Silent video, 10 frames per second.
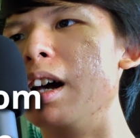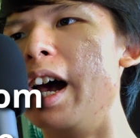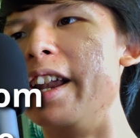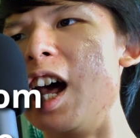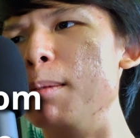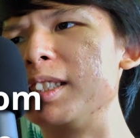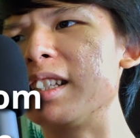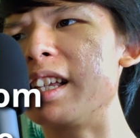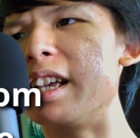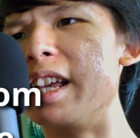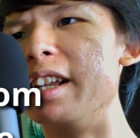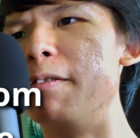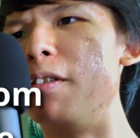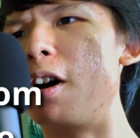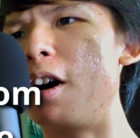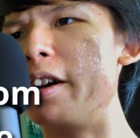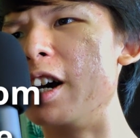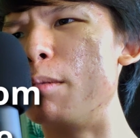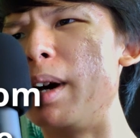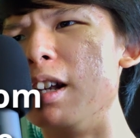And I'm sitting in the corner
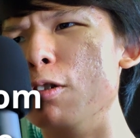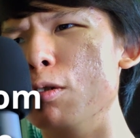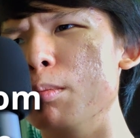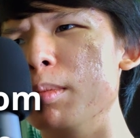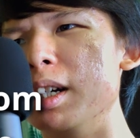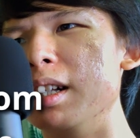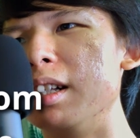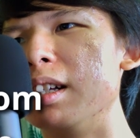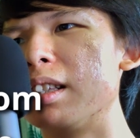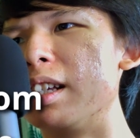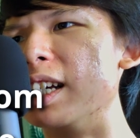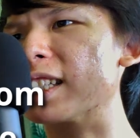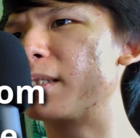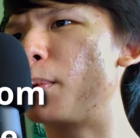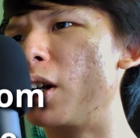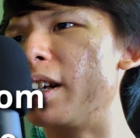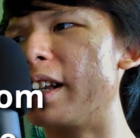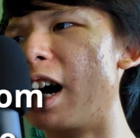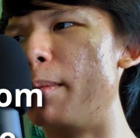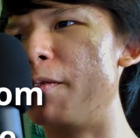of my room, tears pouring
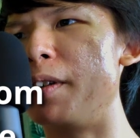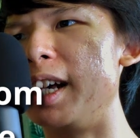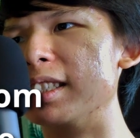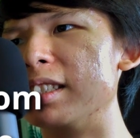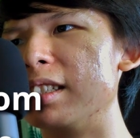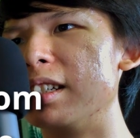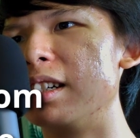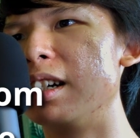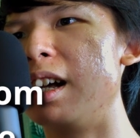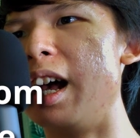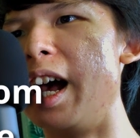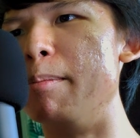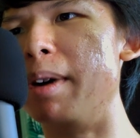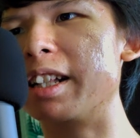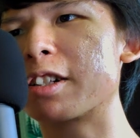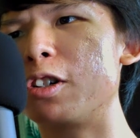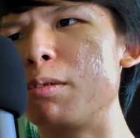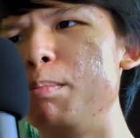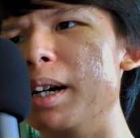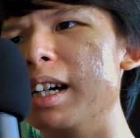down my face, and my
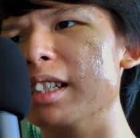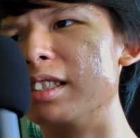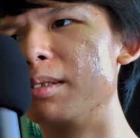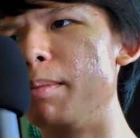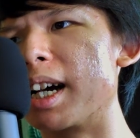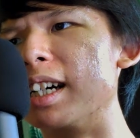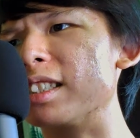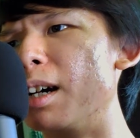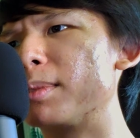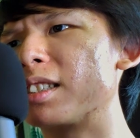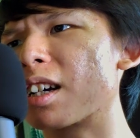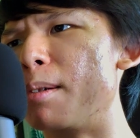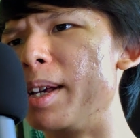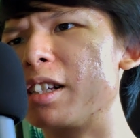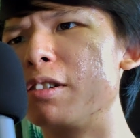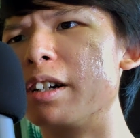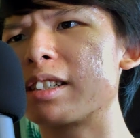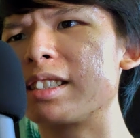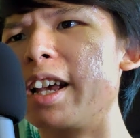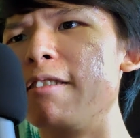throat burns because I'm screaming to the
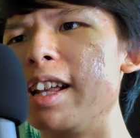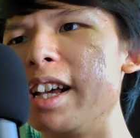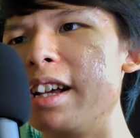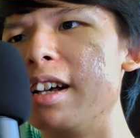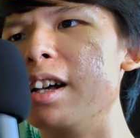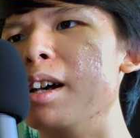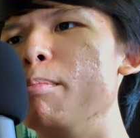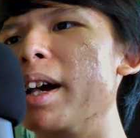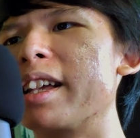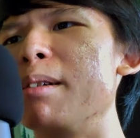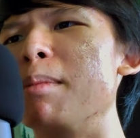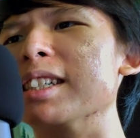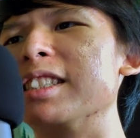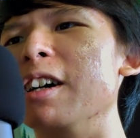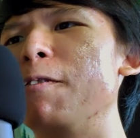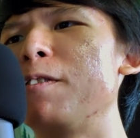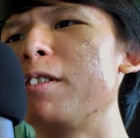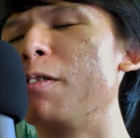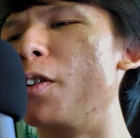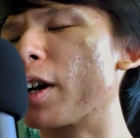ceiling, begging myself
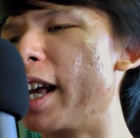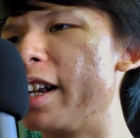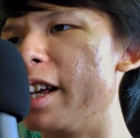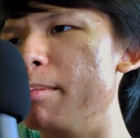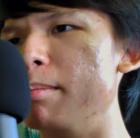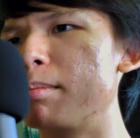to forget him.